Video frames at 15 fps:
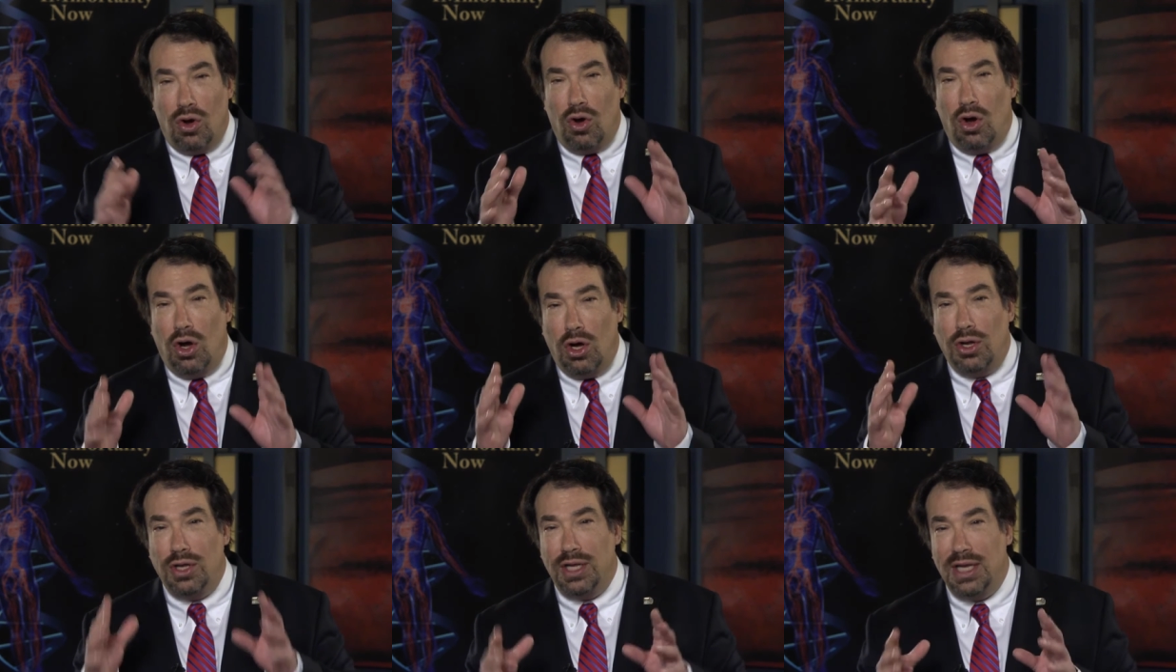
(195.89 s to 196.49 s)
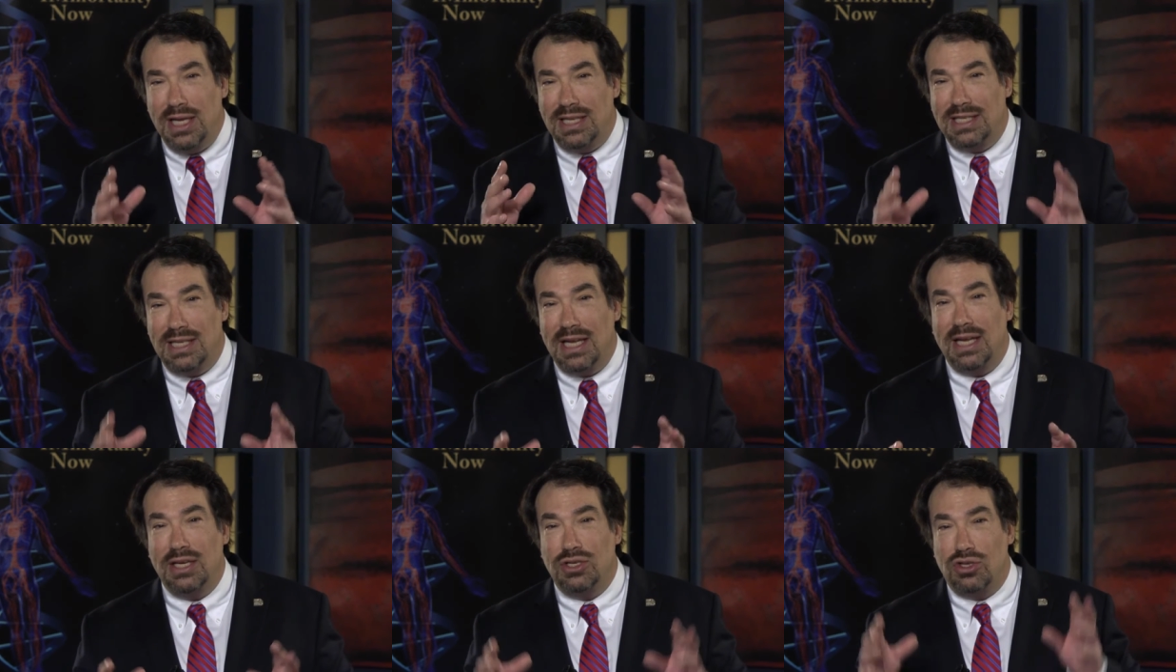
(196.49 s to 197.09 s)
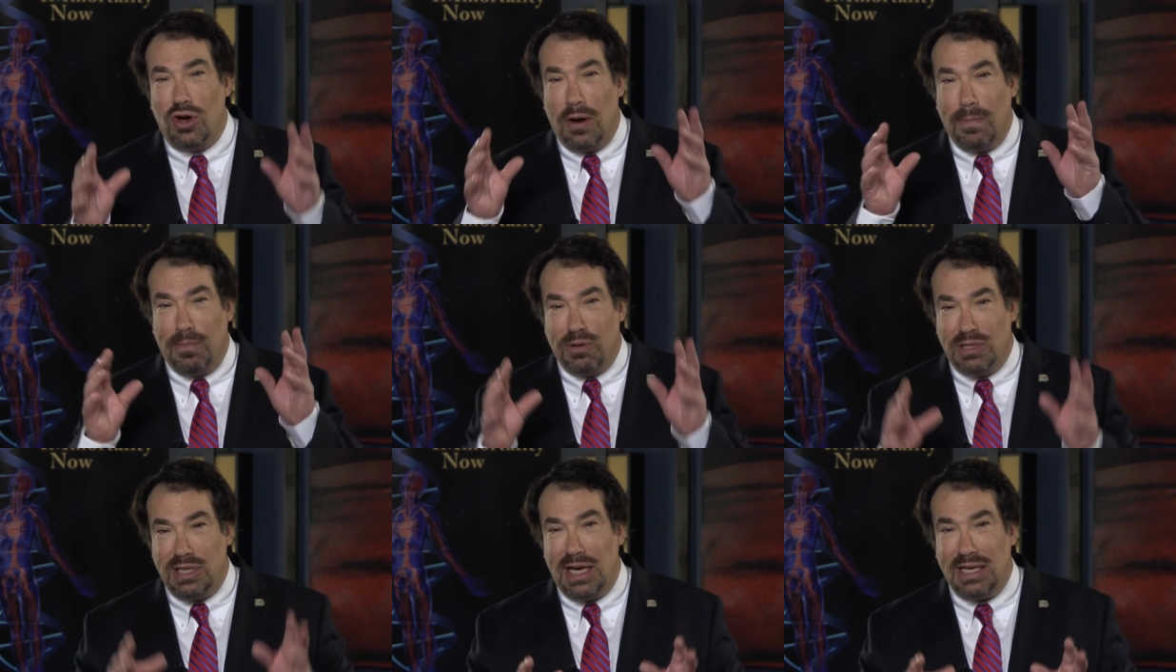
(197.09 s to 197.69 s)
All these things are
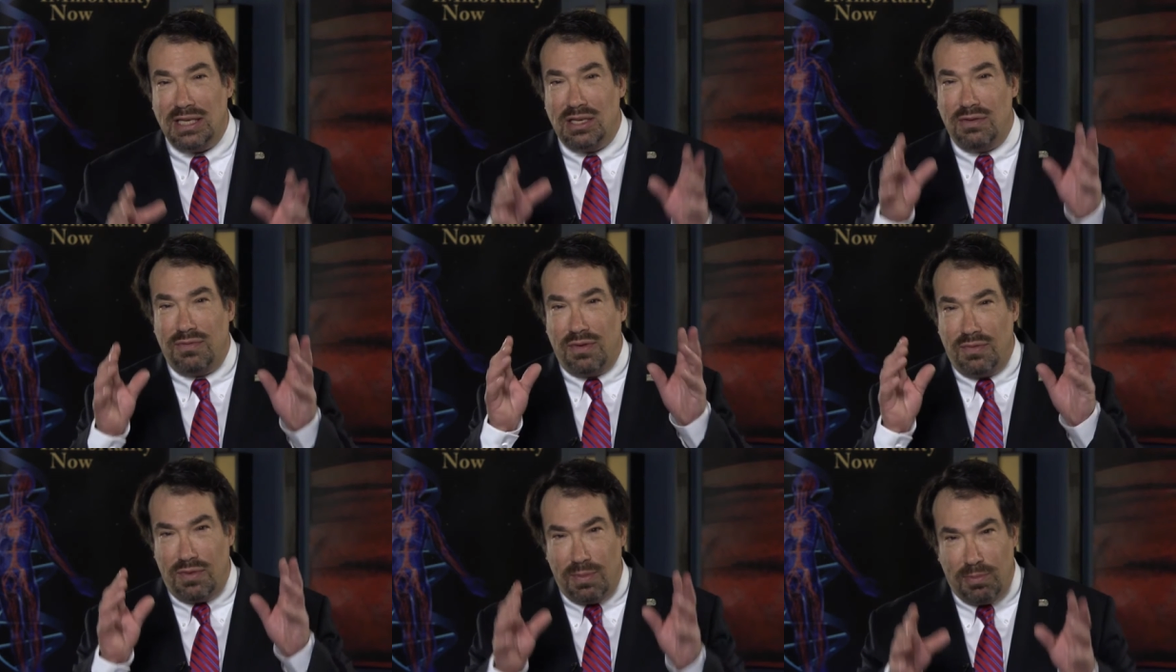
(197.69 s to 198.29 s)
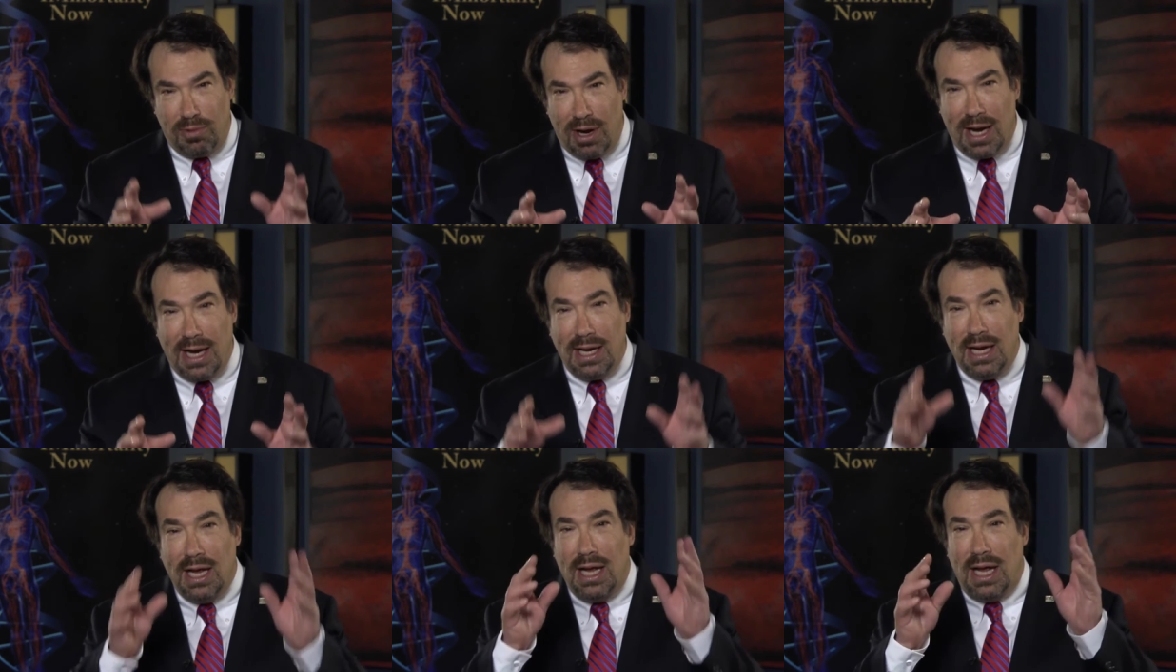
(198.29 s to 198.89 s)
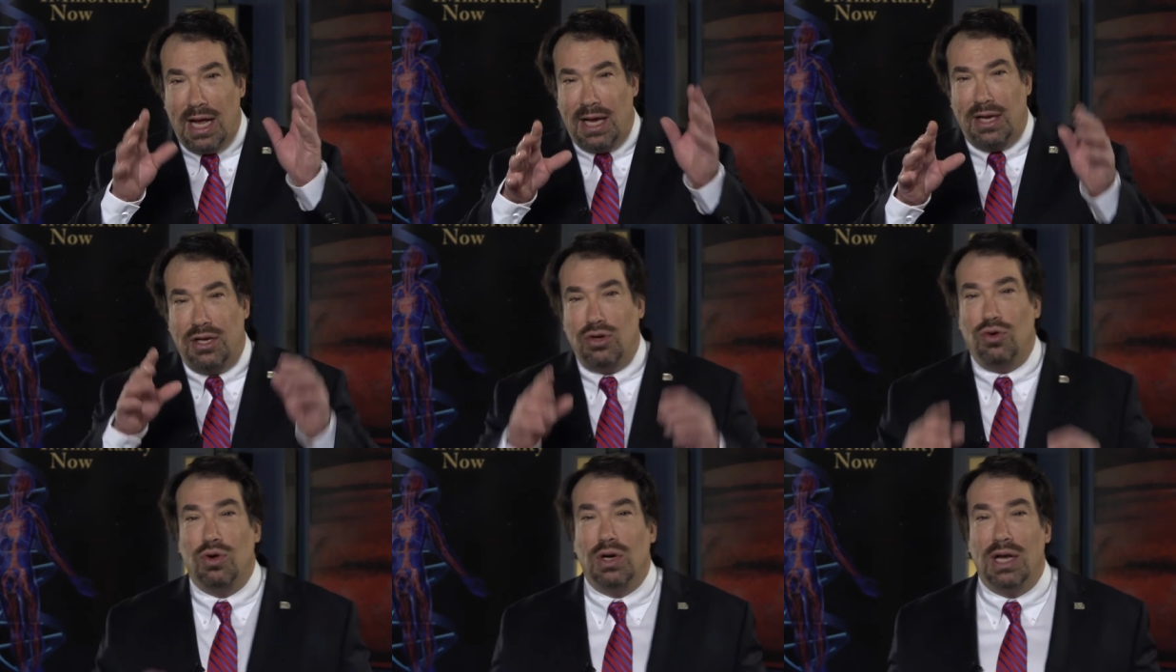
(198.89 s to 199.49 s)
protective of the brain and the
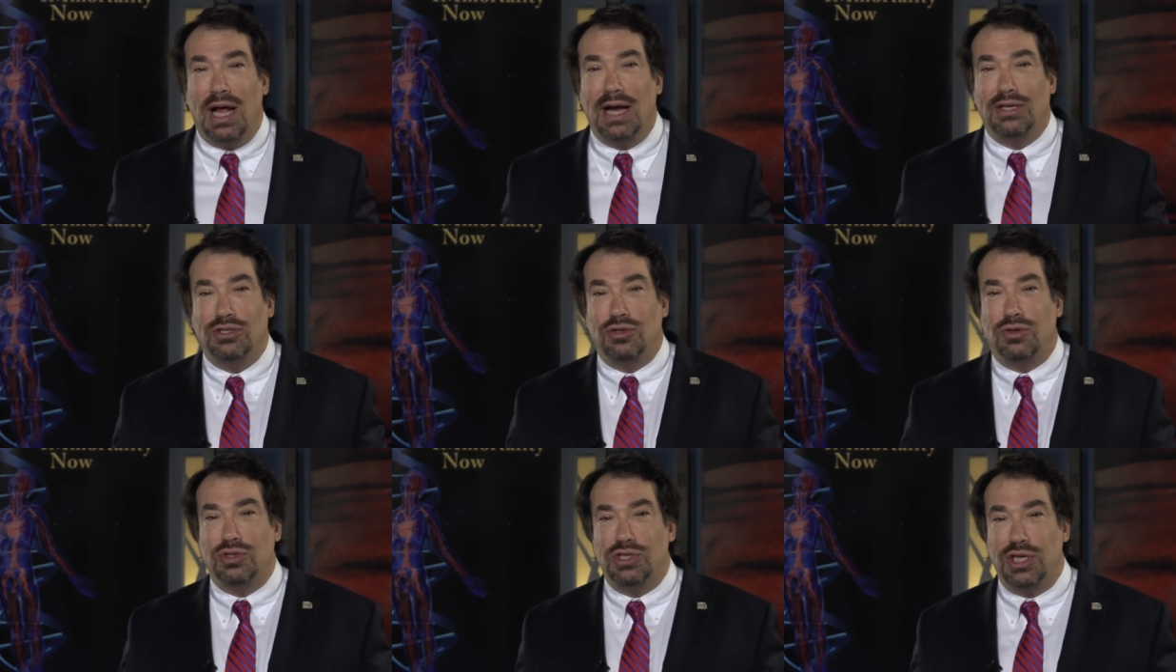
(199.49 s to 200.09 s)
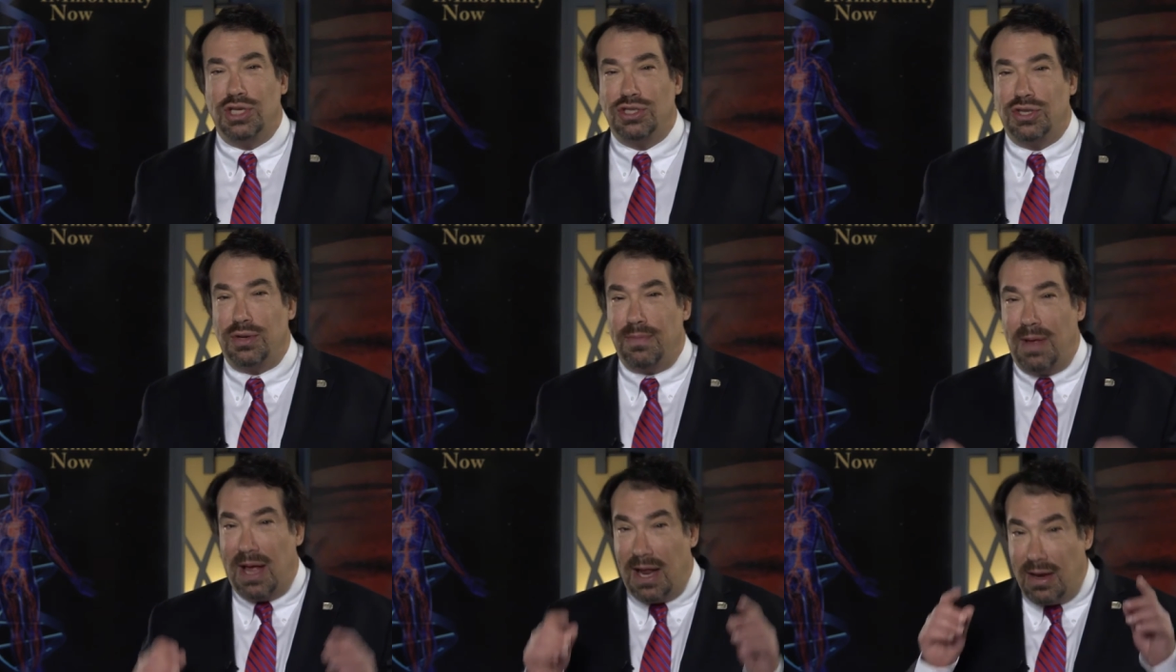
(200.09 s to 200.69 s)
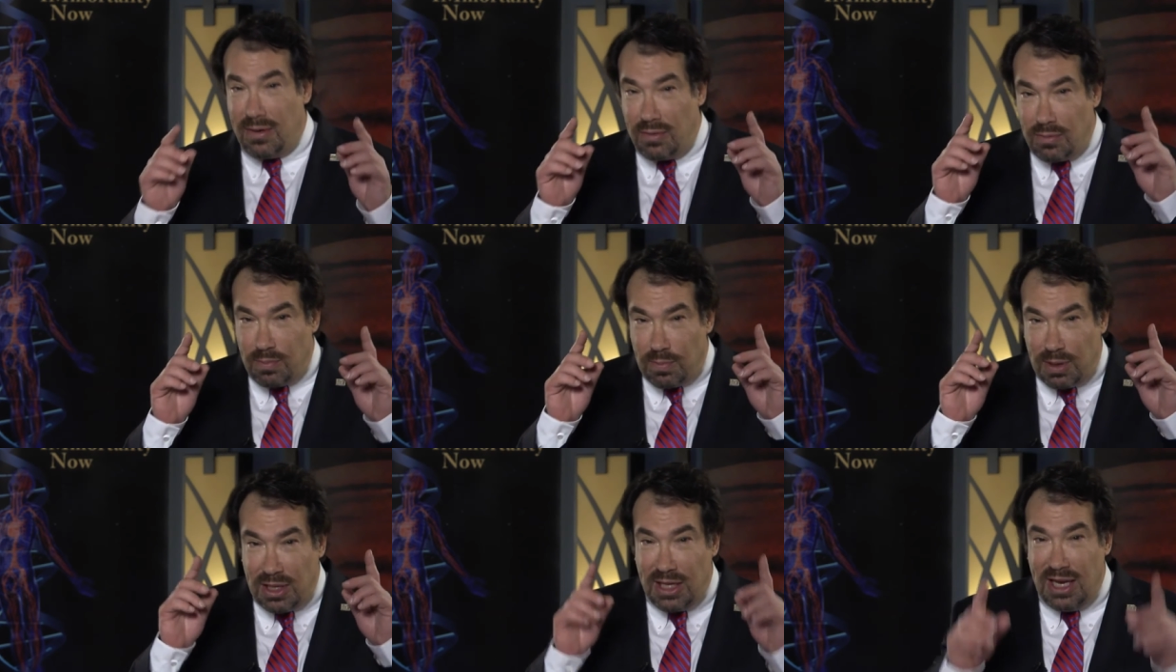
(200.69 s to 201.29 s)
neurological system.
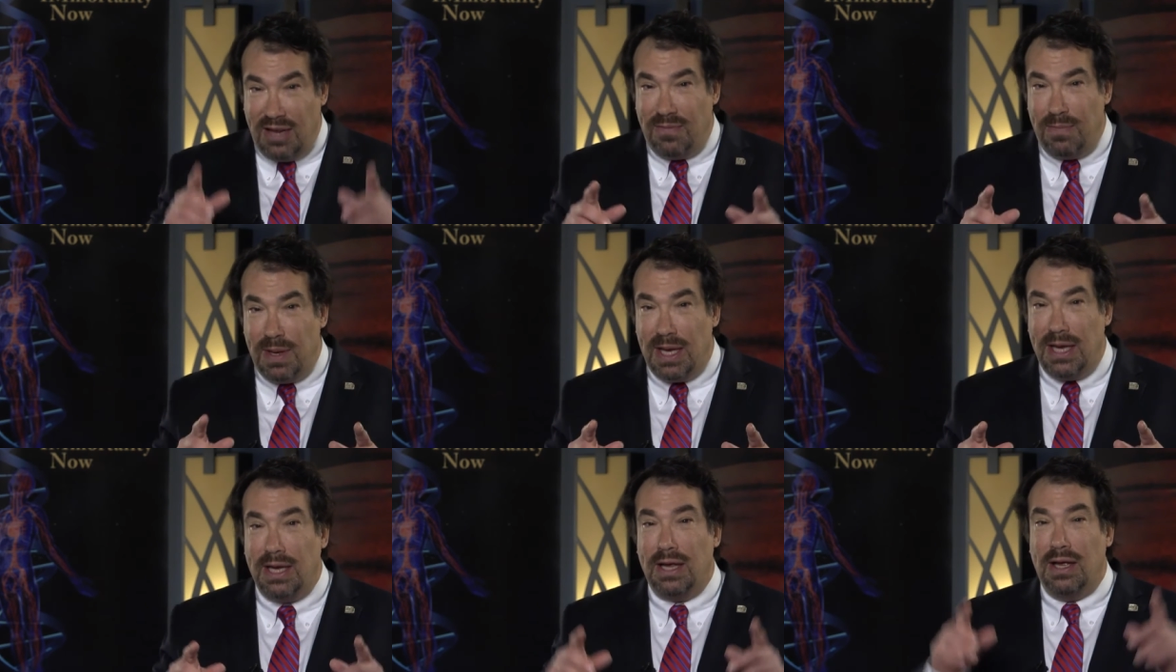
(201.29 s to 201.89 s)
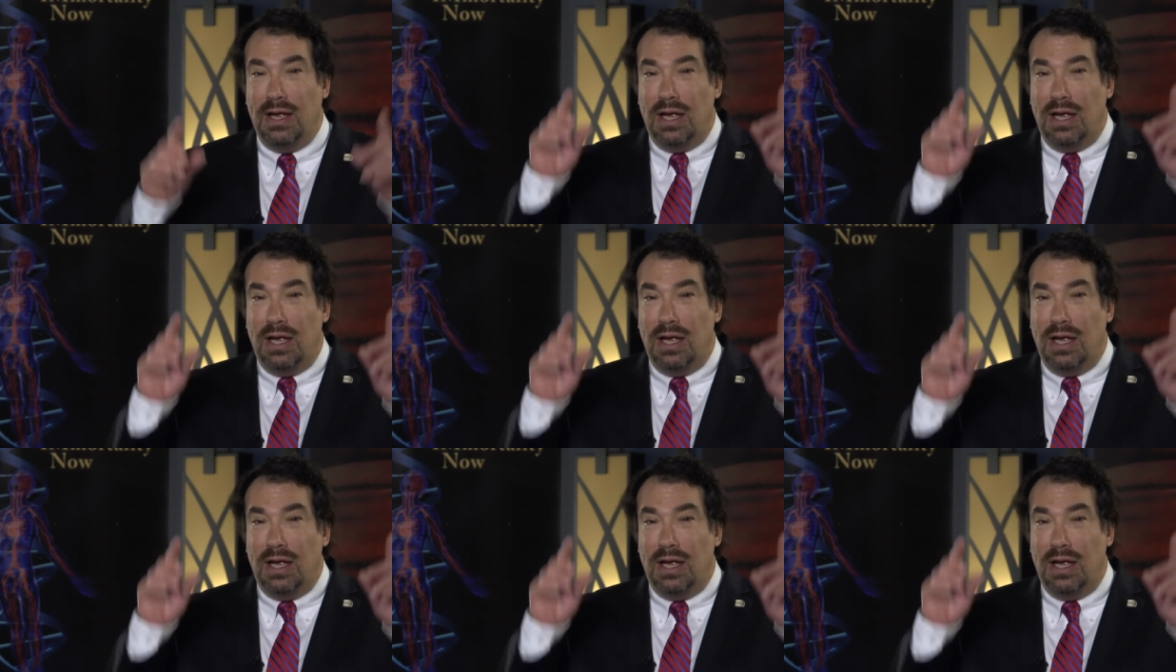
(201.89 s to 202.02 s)
And believe me,